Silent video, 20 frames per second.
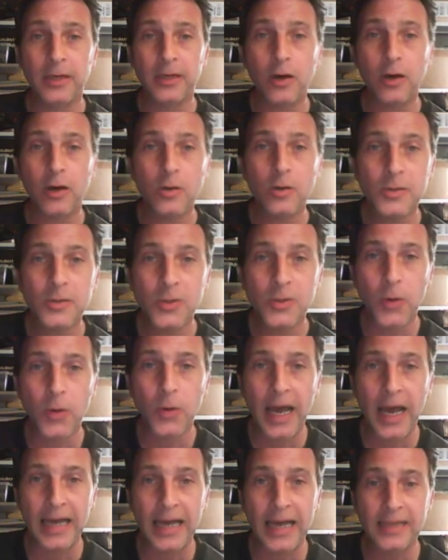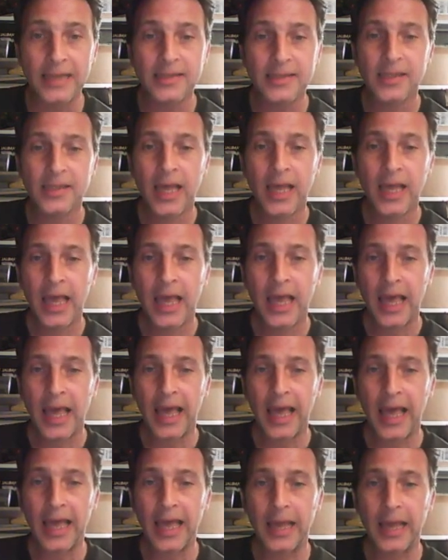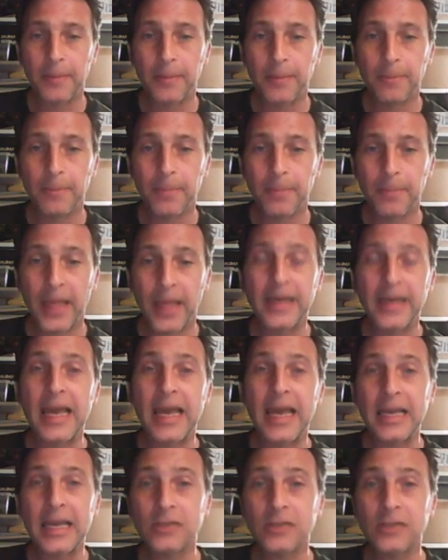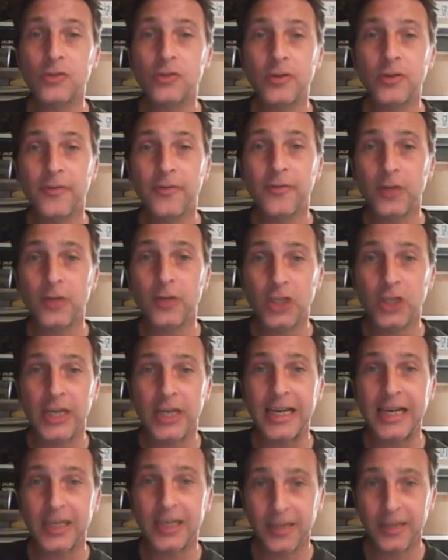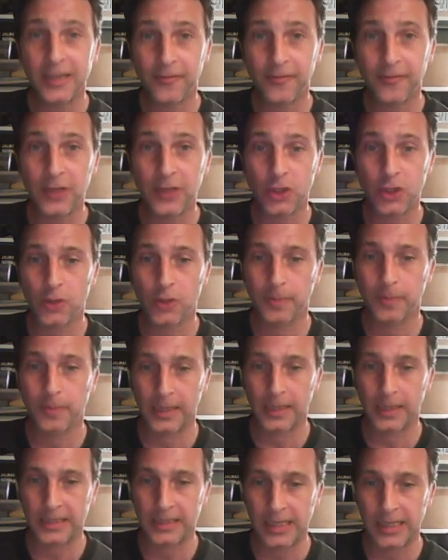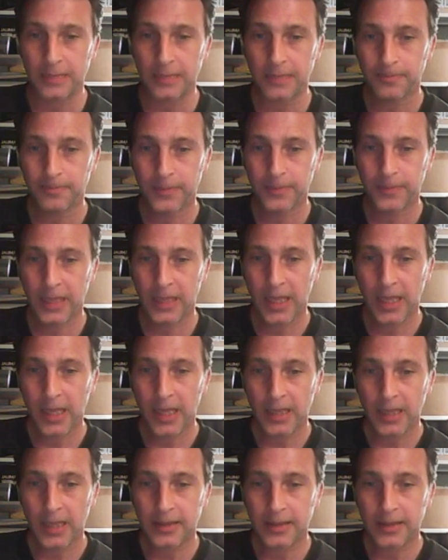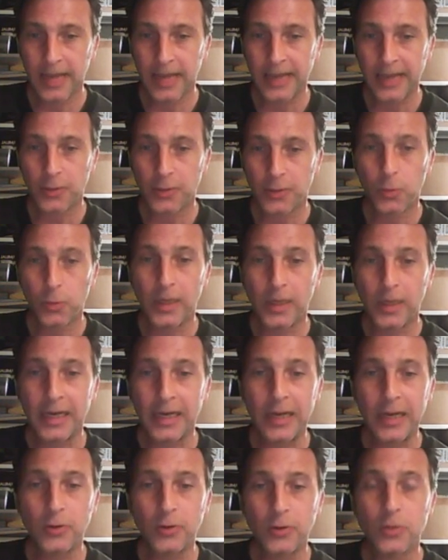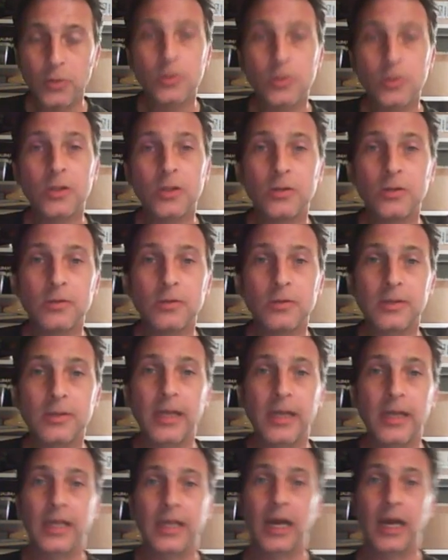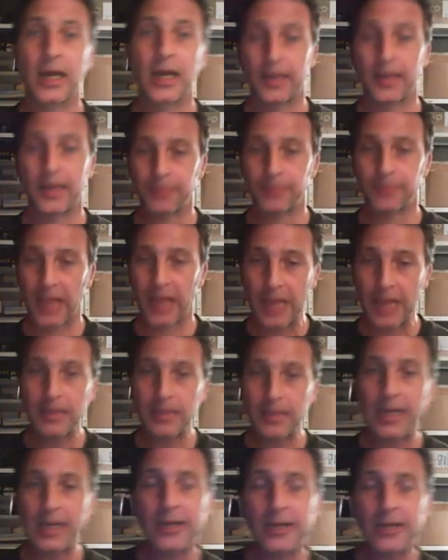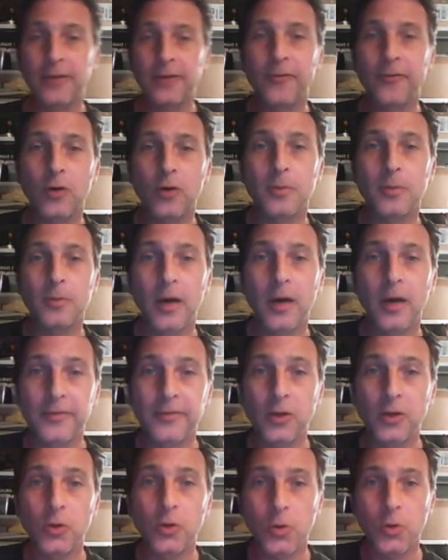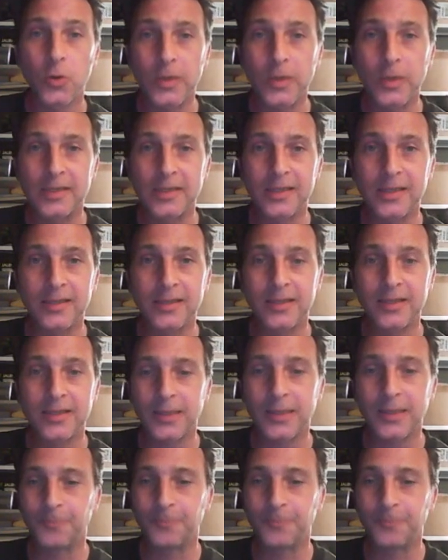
also has an extra functionality feature built in that will allow you to use like an emulated form of the Coco SDC.